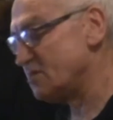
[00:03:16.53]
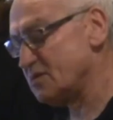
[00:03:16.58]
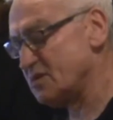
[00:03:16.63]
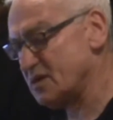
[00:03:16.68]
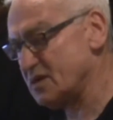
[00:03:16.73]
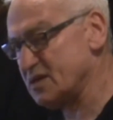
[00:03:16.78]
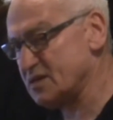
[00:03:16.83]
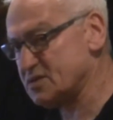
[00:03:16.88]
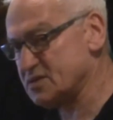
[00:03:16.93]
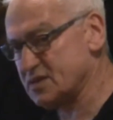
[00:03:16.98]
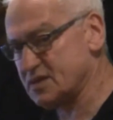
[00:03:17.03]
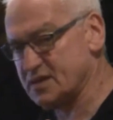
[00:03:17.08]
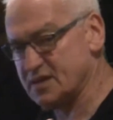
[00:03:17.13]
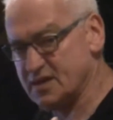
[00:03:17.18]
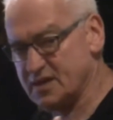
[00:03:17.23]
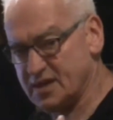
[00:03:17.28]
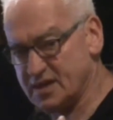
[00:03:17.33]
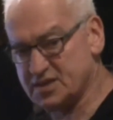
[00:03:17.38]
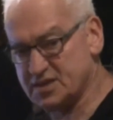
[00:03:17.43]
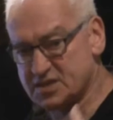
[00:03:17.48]
It's
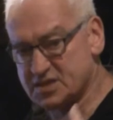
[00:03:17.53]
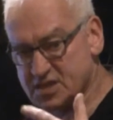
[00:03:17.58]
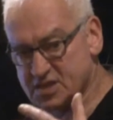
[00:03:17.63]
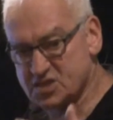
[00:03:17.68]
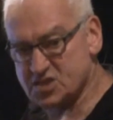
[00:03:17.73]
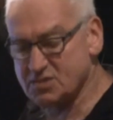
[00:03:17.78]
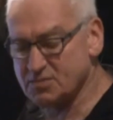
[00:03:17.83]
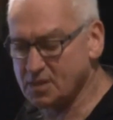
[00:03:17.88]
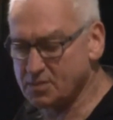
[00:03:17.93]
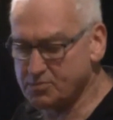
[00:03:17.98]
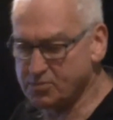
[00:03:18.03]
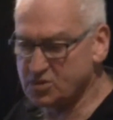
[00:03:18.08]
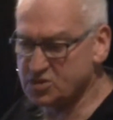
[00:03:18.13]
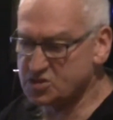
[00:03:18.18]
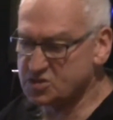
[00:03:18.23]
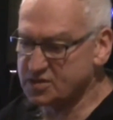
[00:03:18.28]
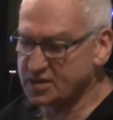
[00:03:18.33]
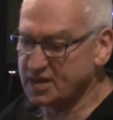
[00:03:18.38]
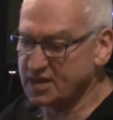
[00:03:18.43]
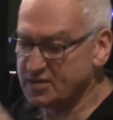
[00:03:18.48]
a system that puts
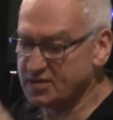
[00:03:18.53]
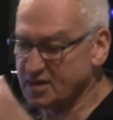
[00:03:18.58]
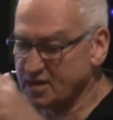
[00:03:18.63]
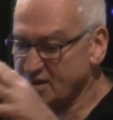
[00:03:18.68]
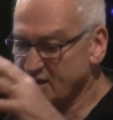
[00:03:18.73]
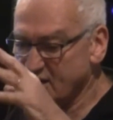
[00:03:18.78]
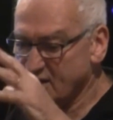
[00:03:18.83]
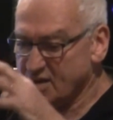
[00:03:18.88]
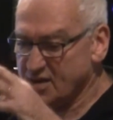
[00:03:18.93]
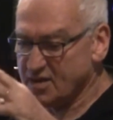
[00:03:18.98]
together